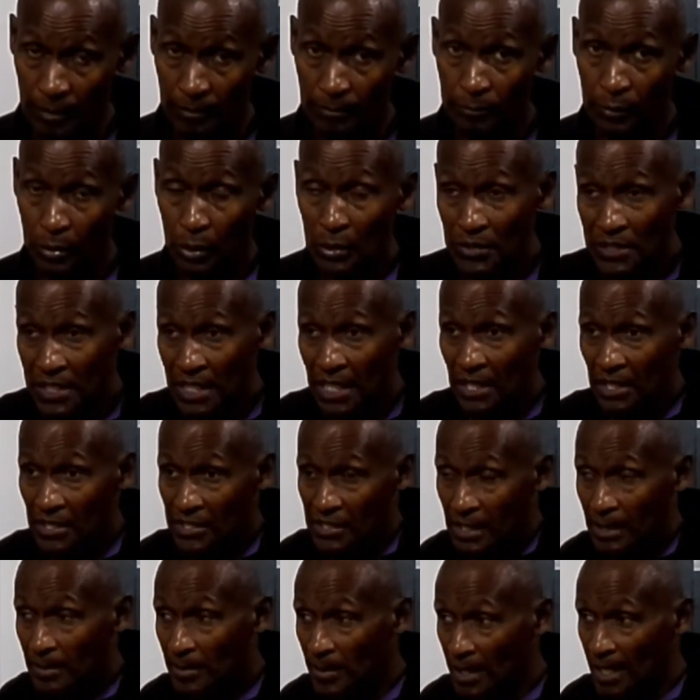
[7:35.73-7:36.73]
Protein is
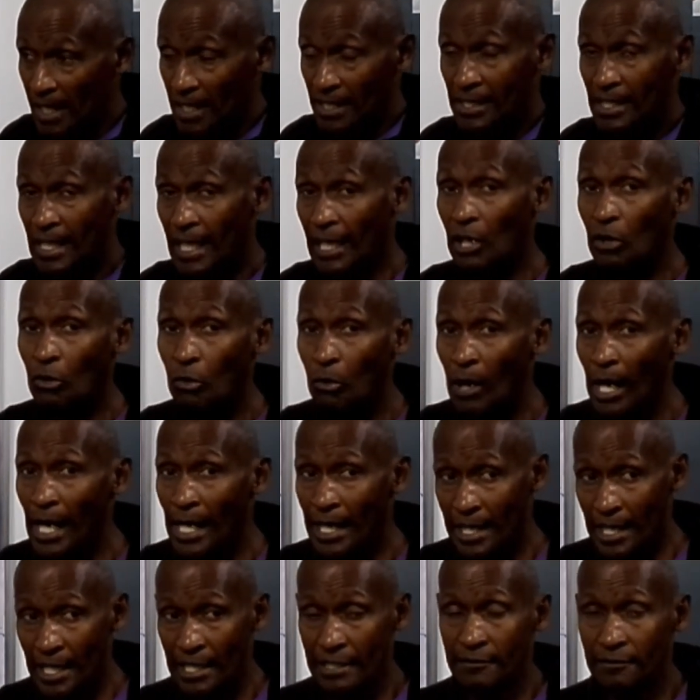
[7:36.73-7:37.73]
something that's not quite
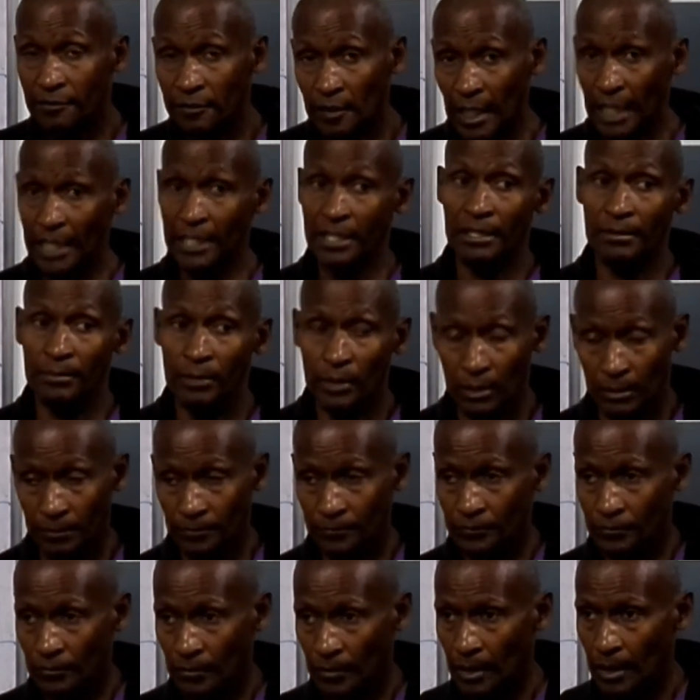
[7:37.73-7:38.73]
as flexible,
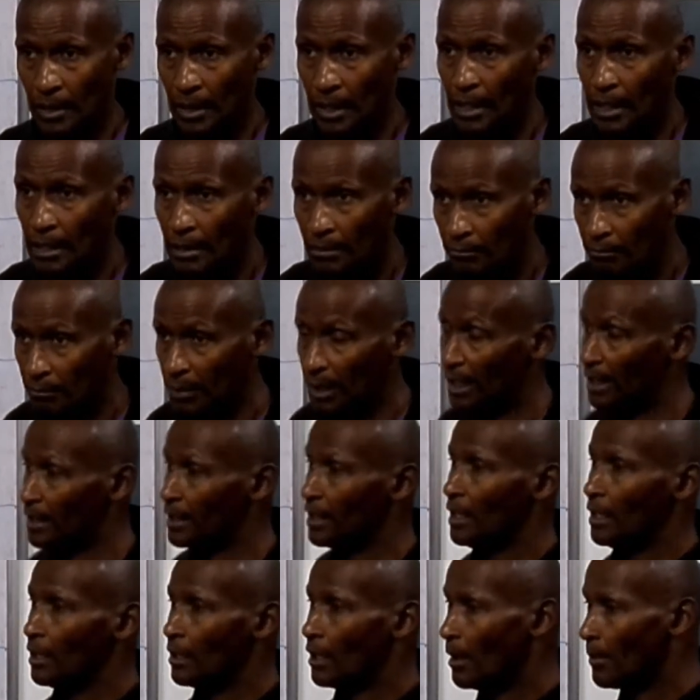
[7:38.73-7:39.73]

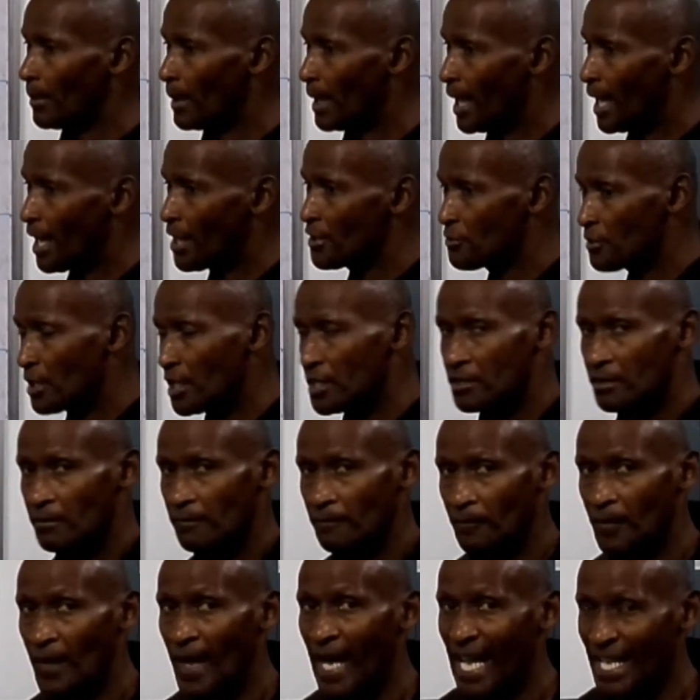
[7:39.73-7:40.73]
but carbohydrates
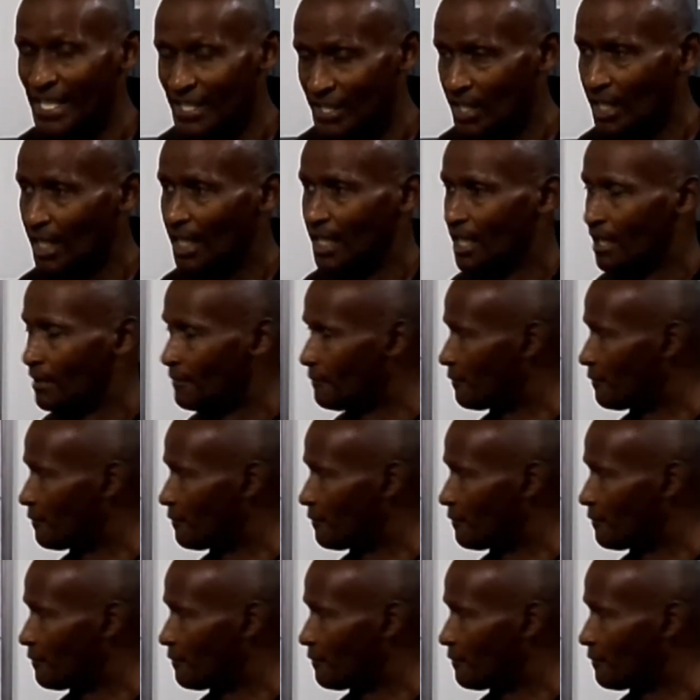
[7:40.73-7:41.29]
and fats can